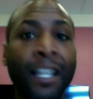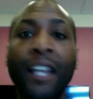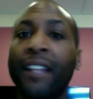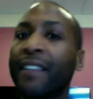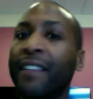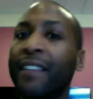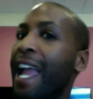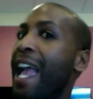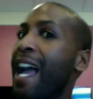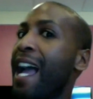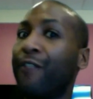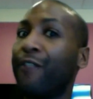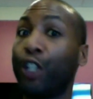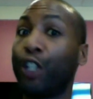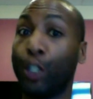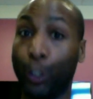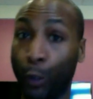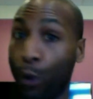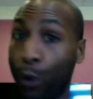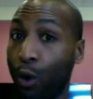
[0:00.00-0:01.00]
they have a
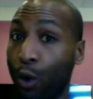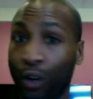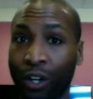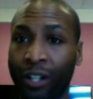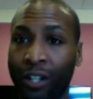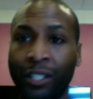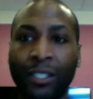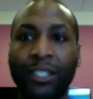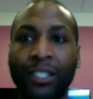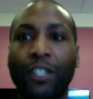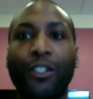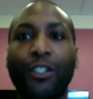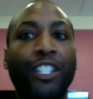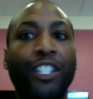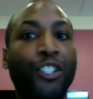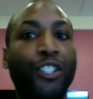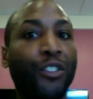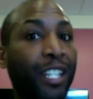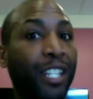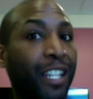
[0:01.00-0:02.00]
door so that
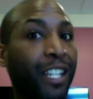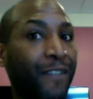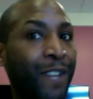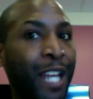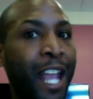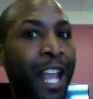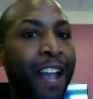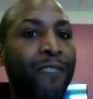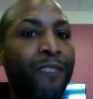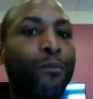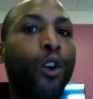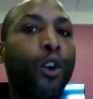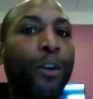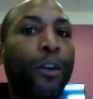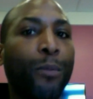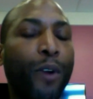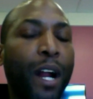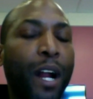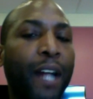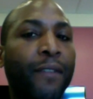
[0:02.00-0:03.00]
you can even have more
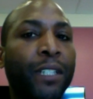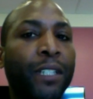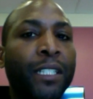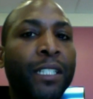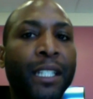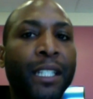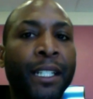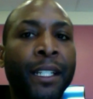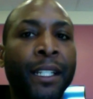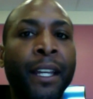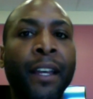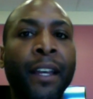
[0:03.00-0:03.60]
privacy.